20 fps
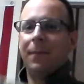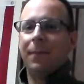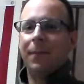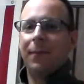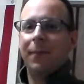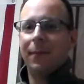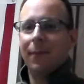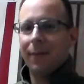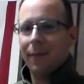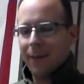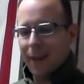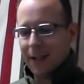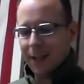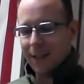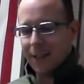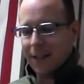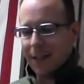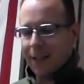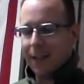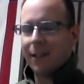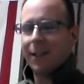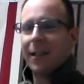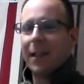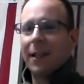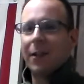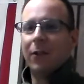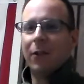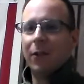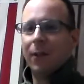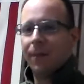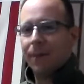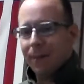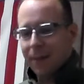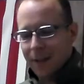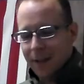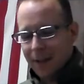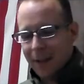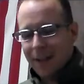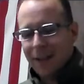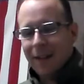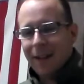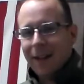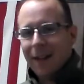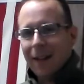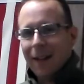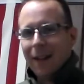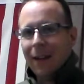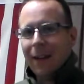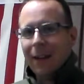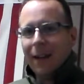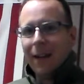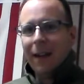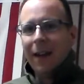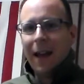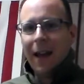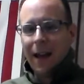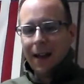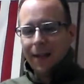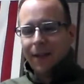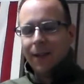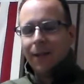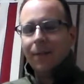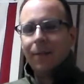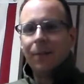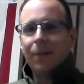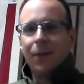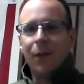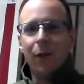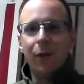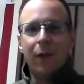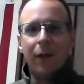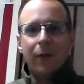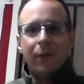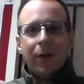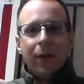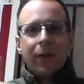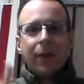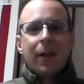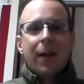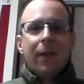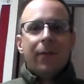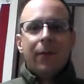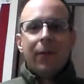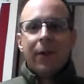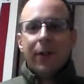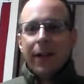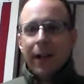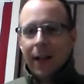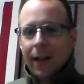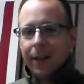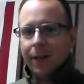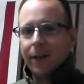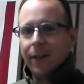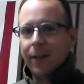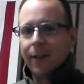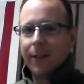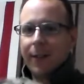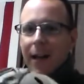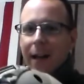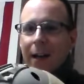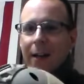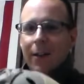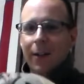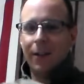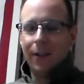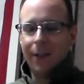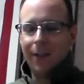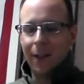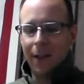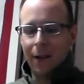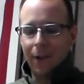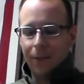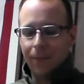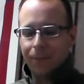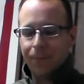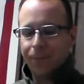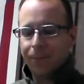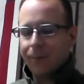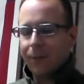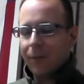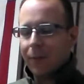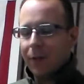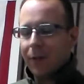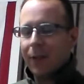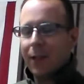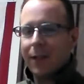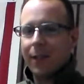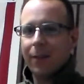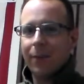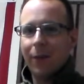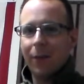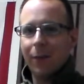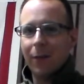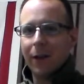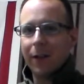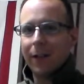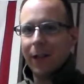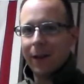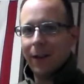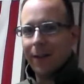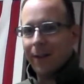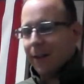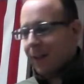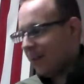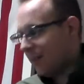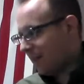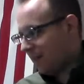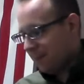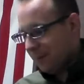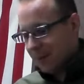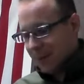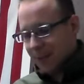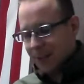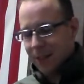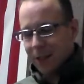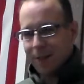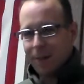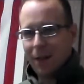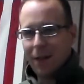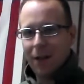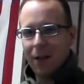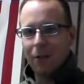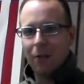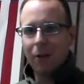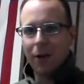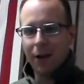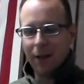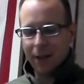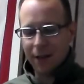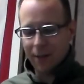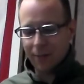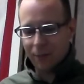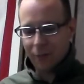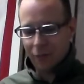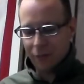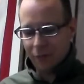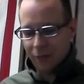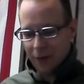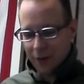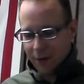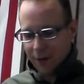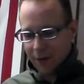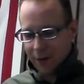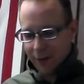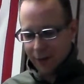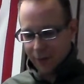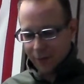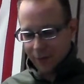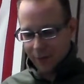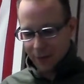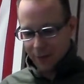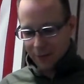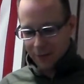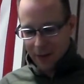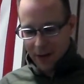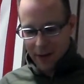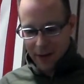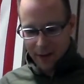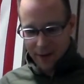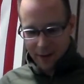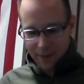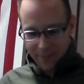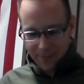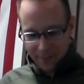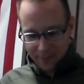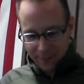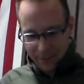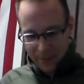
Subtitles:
And that's the end state goal. And do it with comfort and in style. So we'll get some more work done on this. It's going to be a work in progress for a while.